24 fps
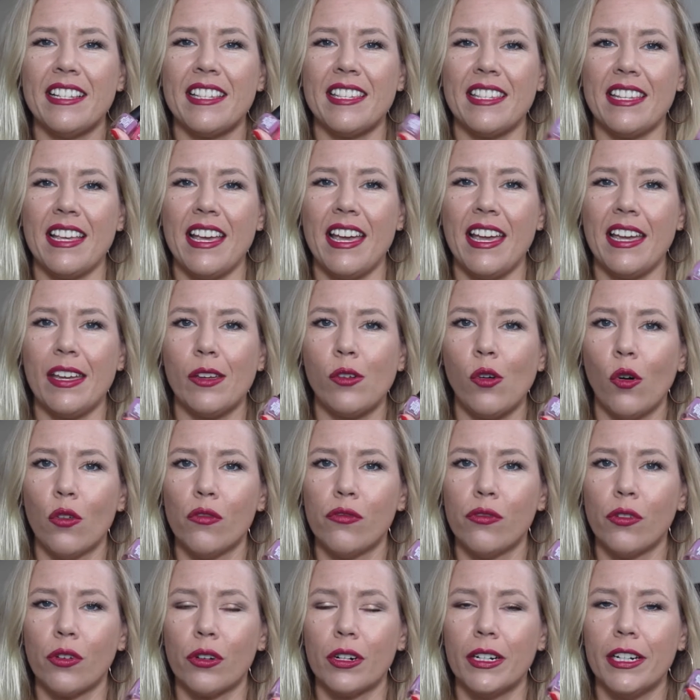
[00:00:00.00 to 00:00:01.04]
say go
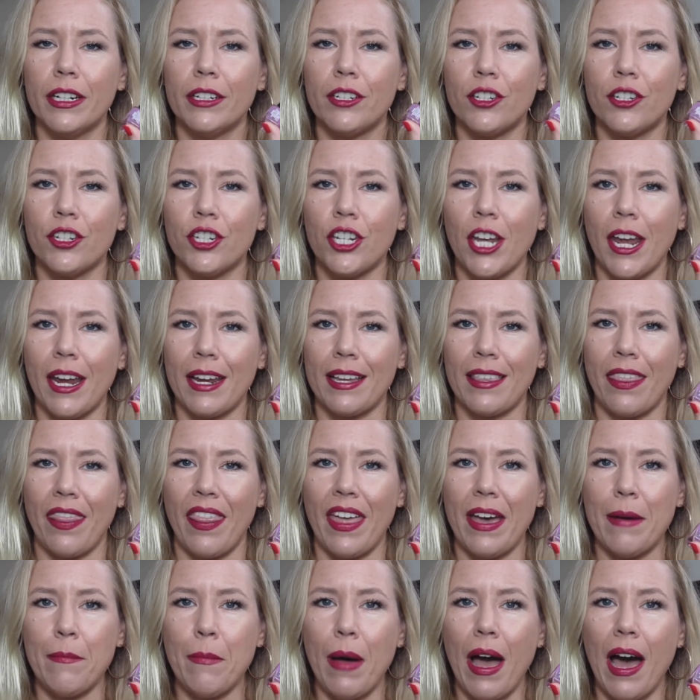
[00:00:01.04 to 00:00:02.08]
for it. Check
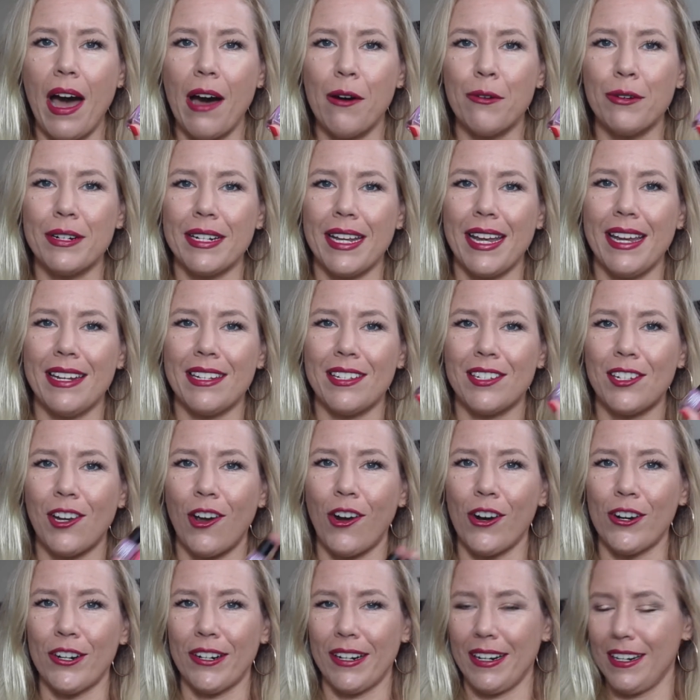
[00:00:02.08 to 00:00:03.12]
them out at
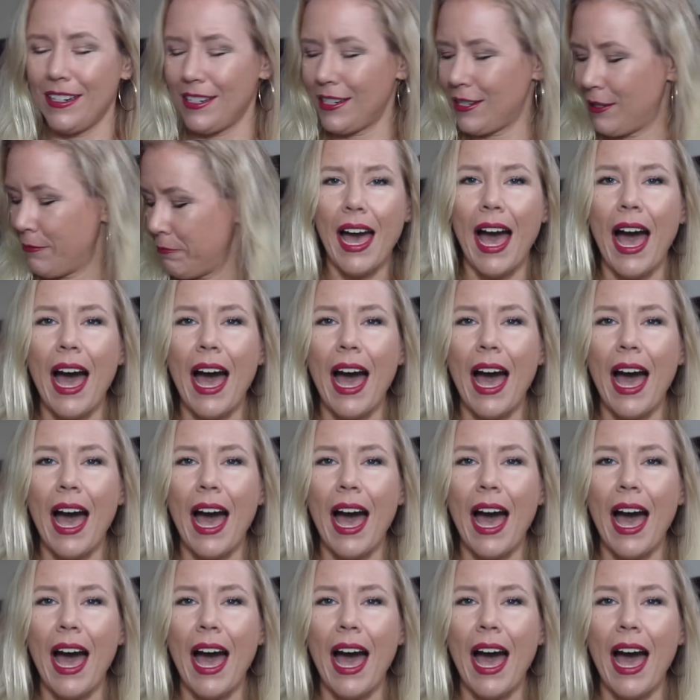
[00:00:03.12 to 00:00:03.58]
Target.